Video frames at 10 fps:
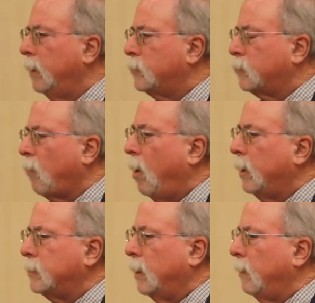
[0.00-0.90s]
and
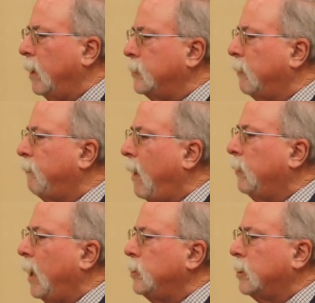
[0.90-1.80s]
strong as their
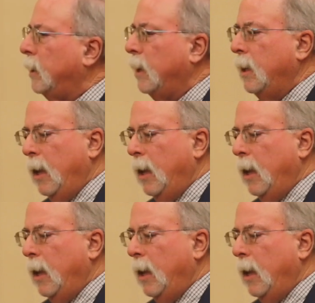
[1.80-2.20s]
foundation,